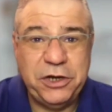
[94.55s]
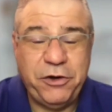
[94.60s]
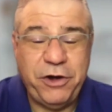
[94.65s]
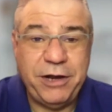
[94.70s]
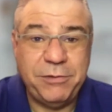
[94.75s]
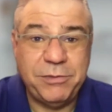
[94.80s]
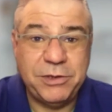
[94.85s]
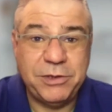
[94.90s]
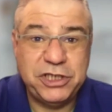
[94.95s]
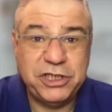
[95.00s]

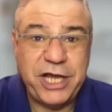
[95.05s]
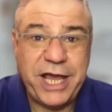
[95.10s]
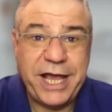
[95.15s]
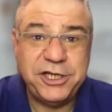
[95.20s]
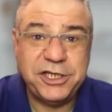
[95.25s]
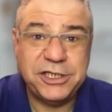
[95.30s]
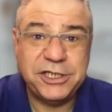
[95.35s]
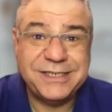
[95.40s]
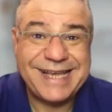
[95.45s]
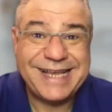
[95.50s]
incredible
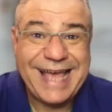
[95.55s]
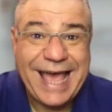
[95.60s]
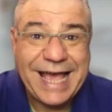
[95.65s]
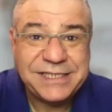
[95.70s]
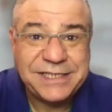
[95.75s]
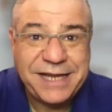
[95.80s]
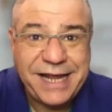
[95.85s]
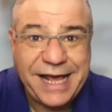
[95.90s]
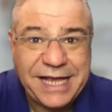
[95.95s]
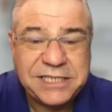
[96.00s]
changes
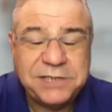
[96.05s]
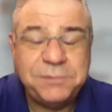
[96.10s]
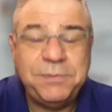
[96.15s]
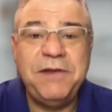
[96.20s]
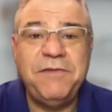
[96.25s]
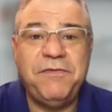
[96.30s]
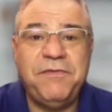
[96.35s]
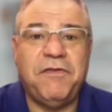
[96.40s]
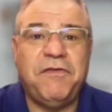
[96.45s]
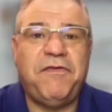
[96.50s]
as it has
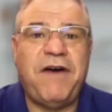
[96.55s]
been for